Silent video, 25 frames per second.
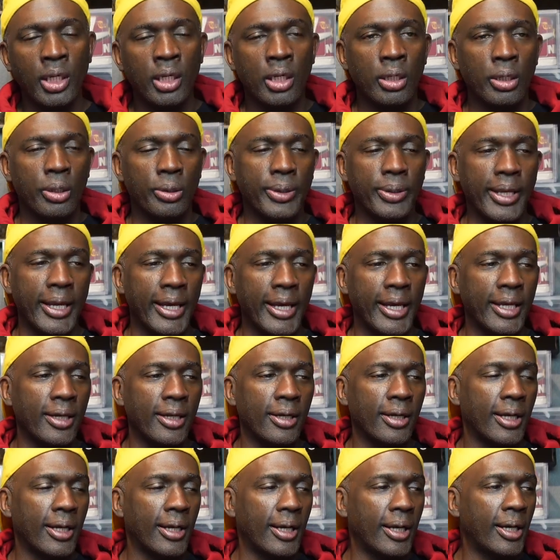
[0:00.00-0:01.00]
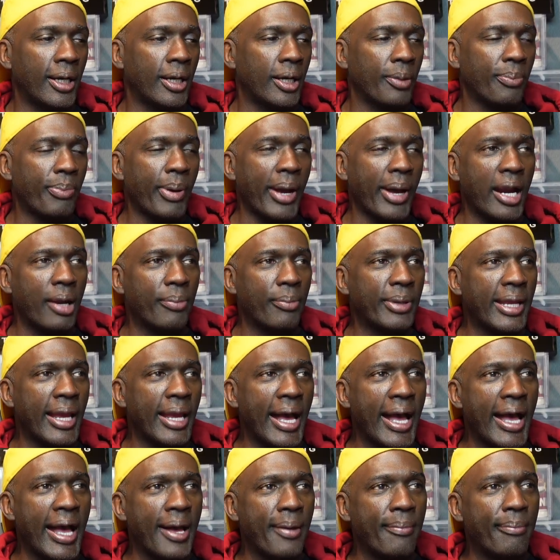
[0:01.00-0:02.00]
Okay, Power
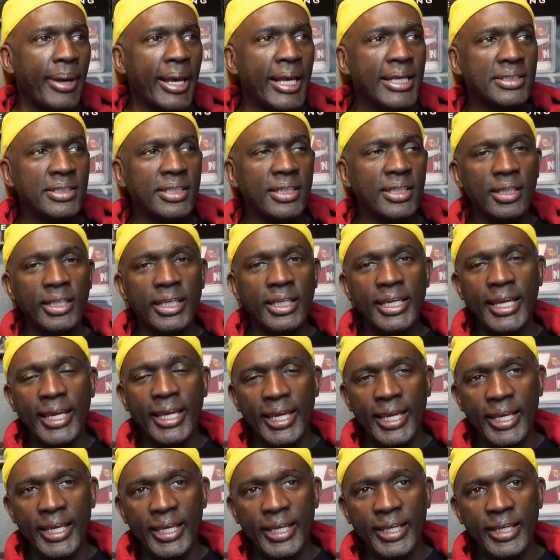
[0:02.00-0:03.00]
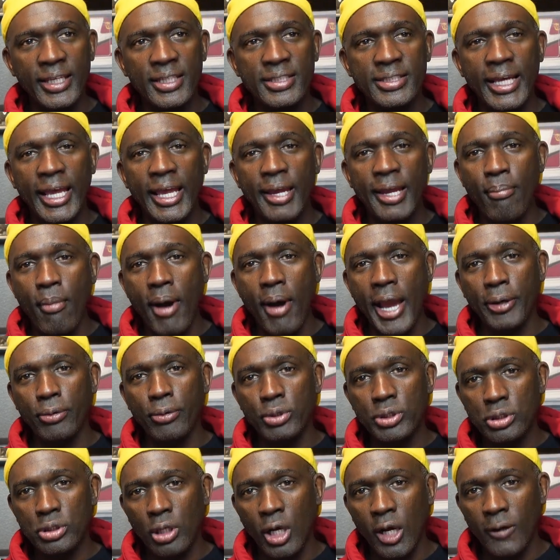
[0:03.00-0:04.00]
BI basically is a
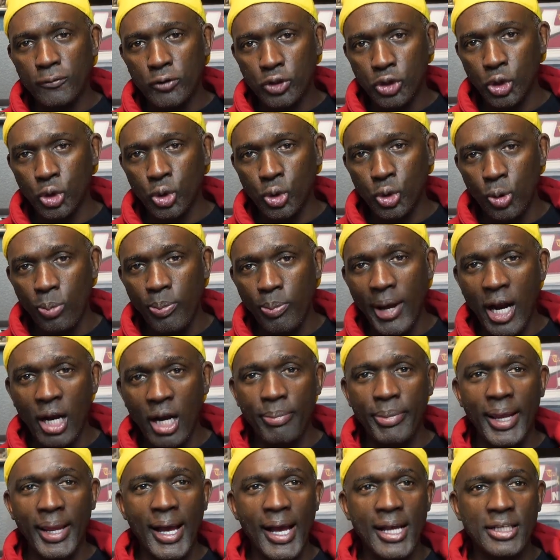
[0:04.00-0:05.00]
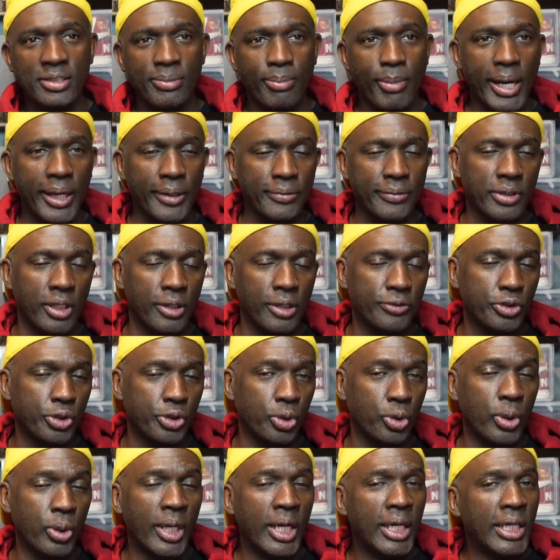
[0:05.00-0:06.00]
Microsoft tool. Power BI is a Microsoft
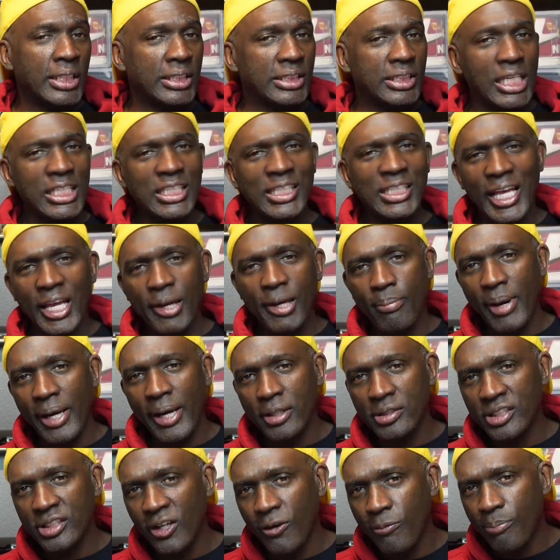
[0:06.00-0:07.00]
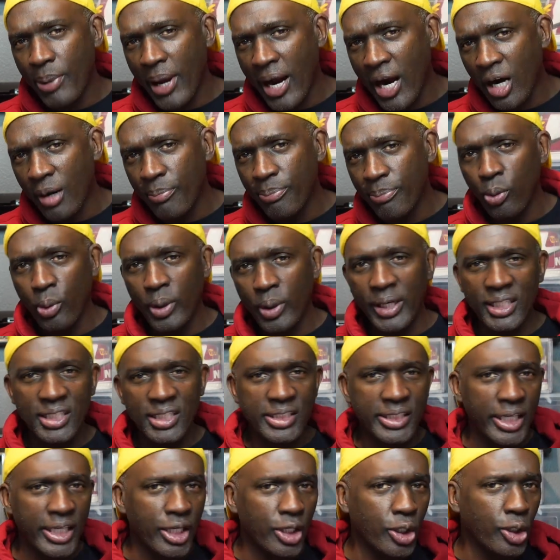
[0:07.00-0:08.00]
tool. Just like Microsoft PowerPoint,
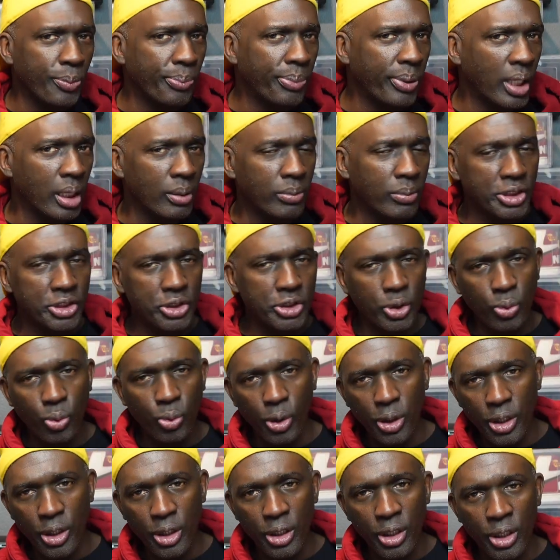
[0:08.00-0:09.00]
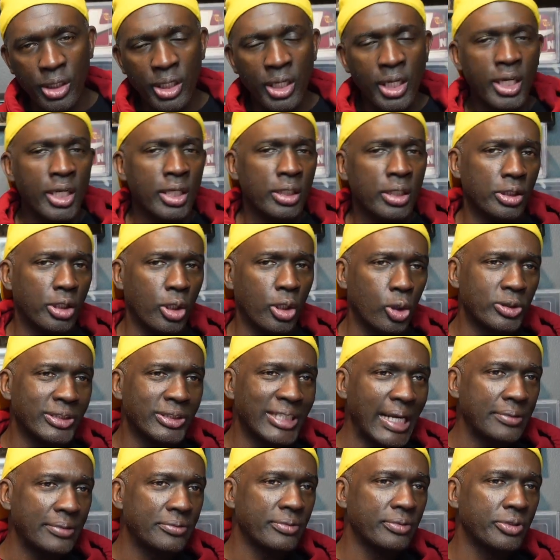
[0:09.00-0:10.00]
Excel, Publisher, Word, those
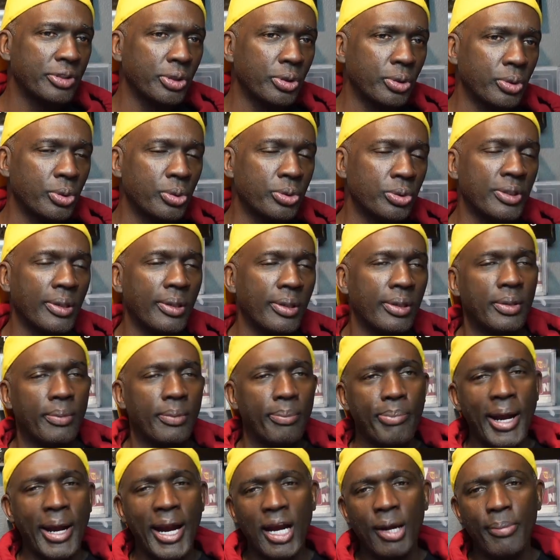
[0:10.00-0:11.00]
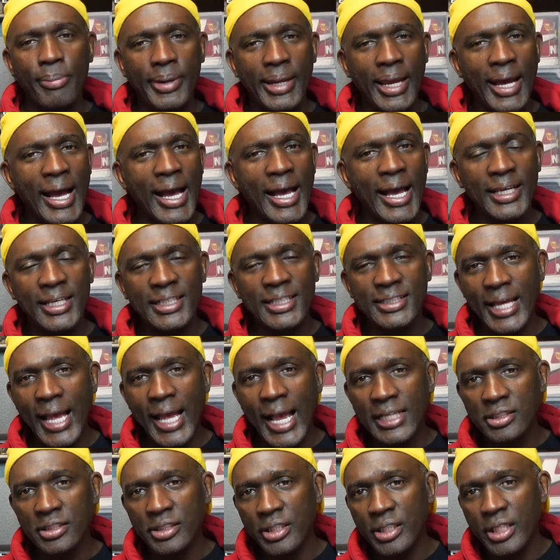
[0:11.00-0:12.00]
types of tools, Power BI is
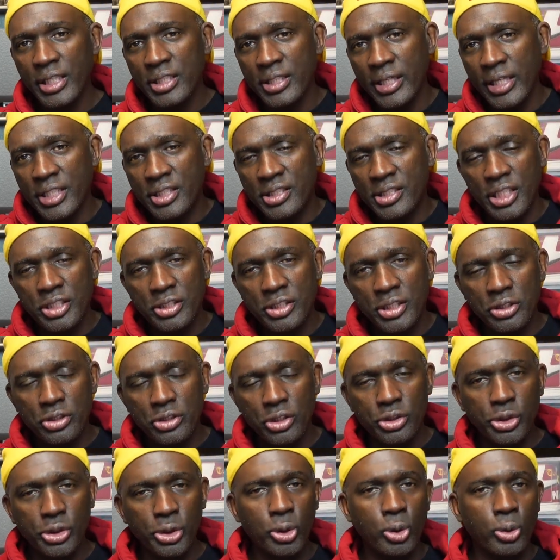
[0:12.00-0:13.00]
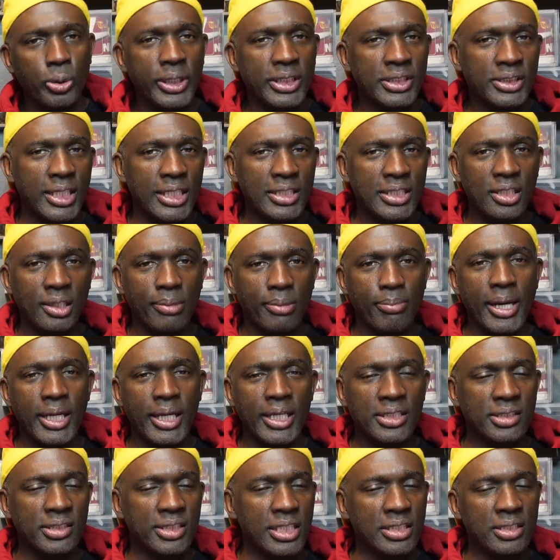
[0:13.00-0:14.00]
actually, it's just a tool. It's just
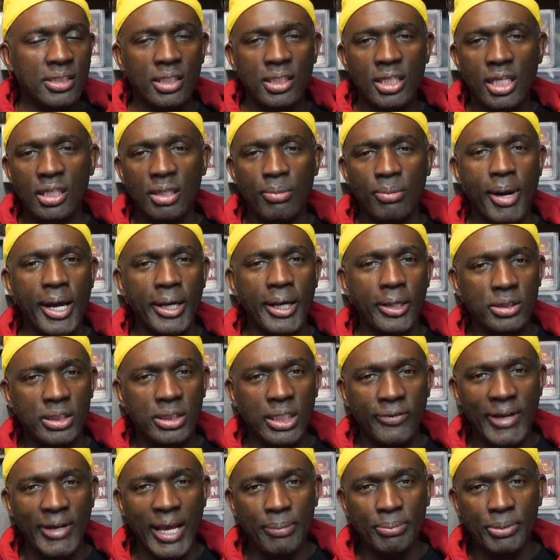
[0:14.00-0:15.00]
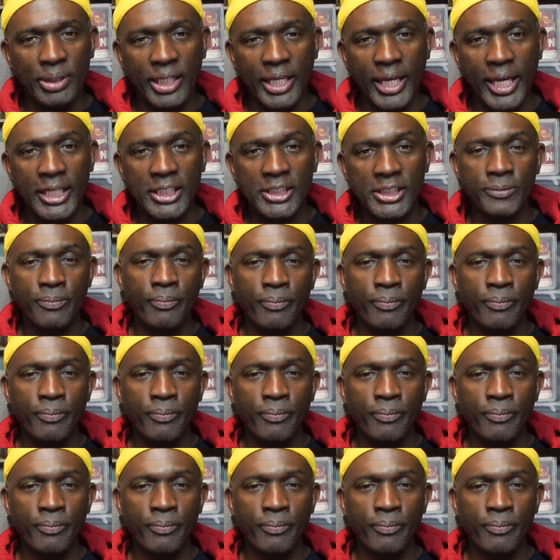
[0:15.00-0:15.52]
another Microsoft application.